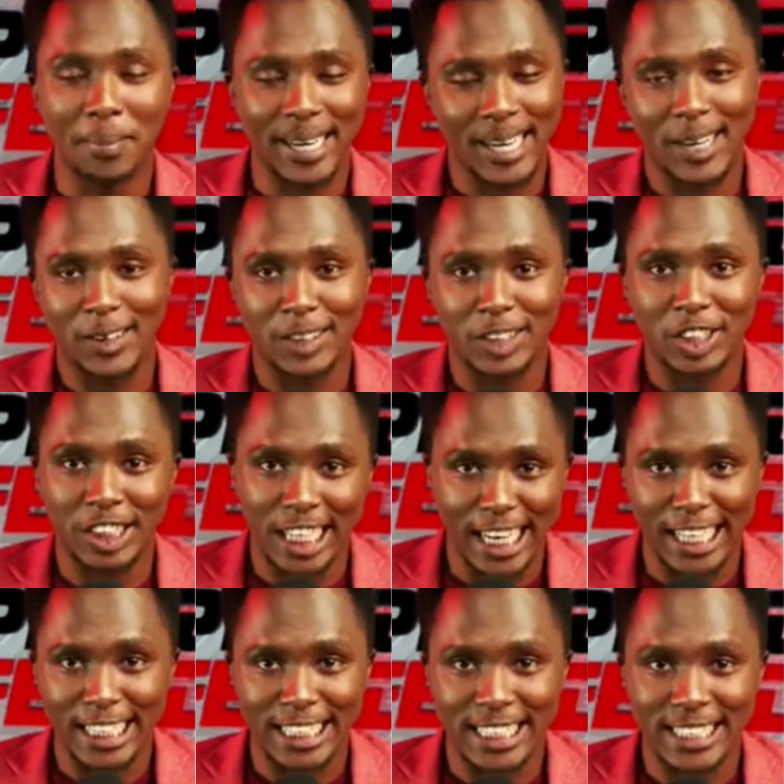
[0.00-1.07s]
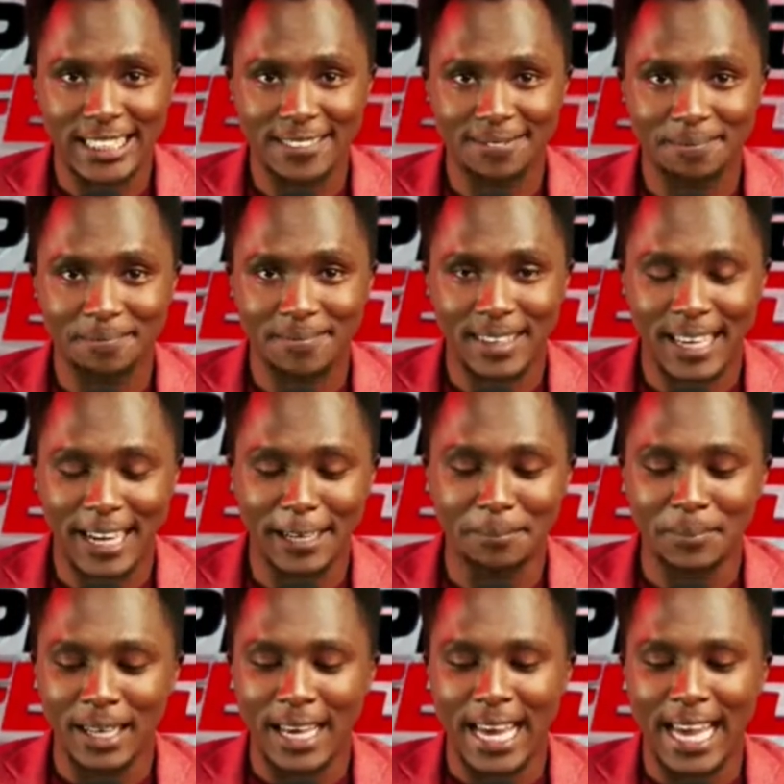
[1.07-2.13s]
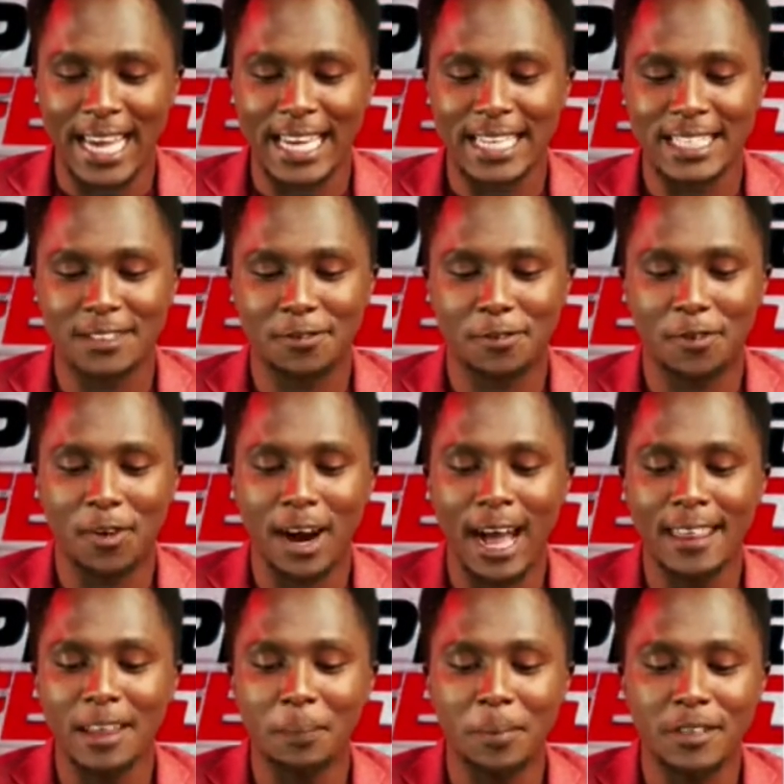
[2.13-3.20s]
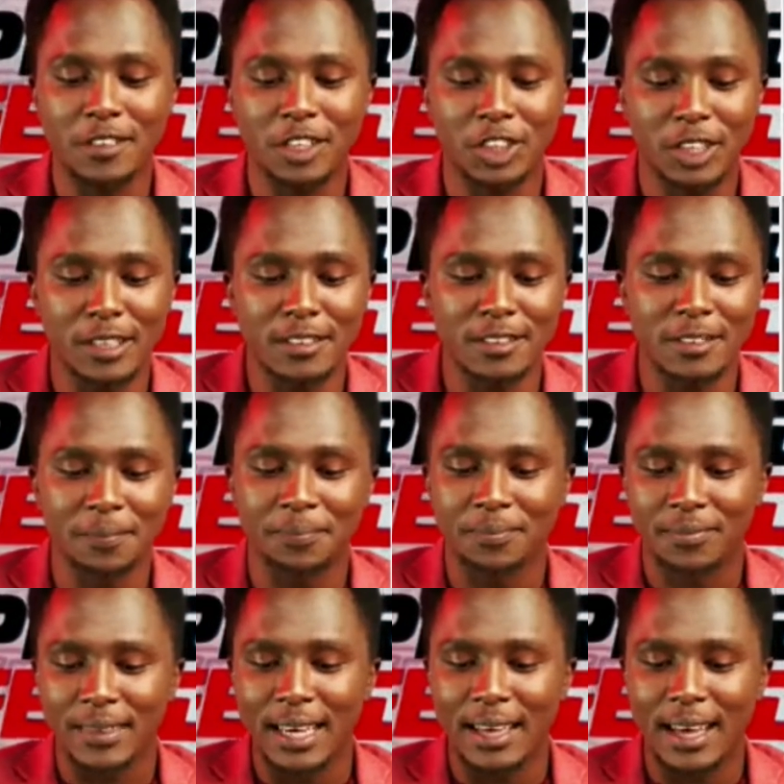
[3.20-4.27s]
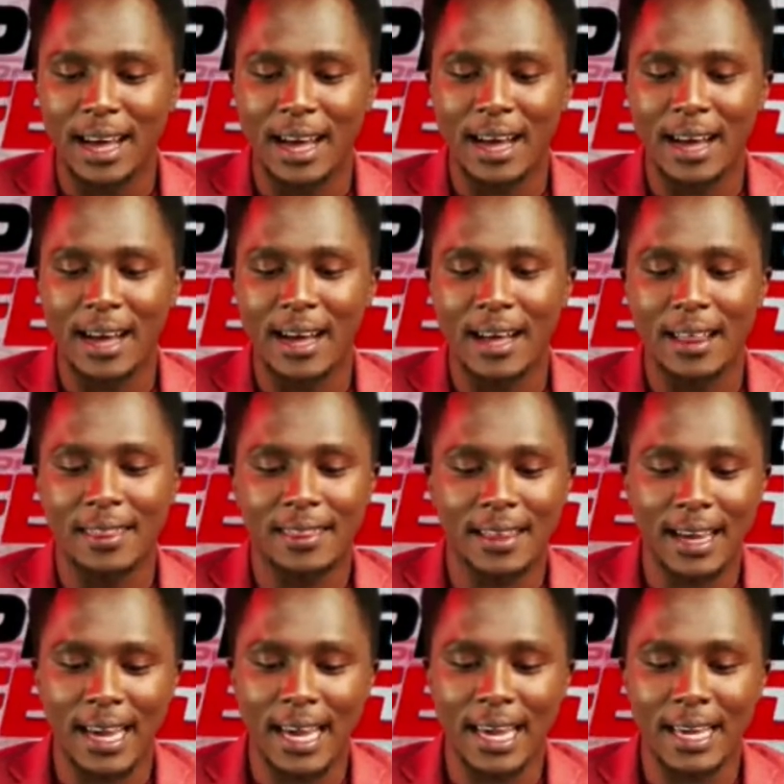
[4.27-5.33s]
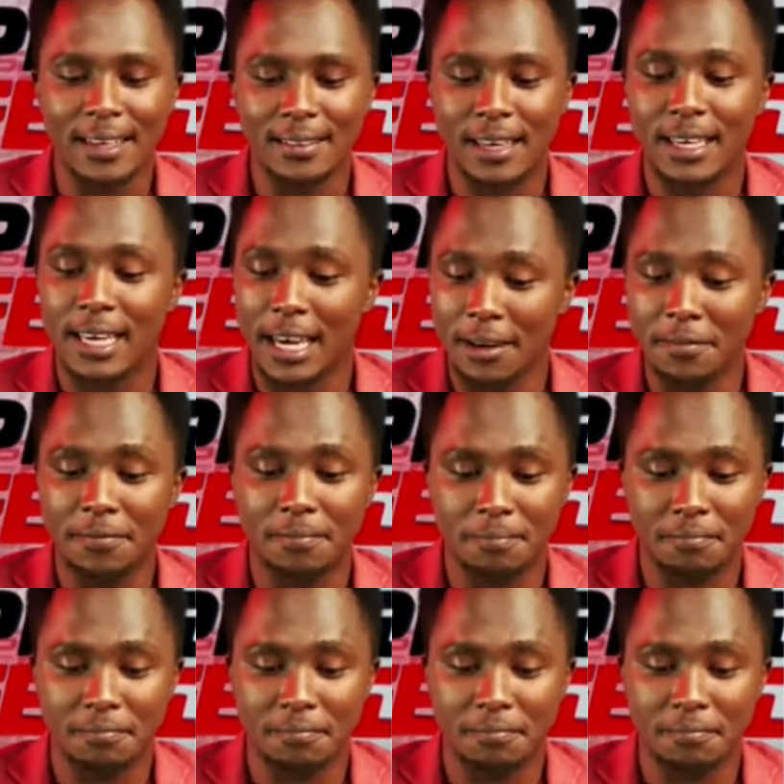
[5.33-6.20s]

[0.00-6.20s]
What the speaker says: billion shillings. Yeah. And for other positions, they give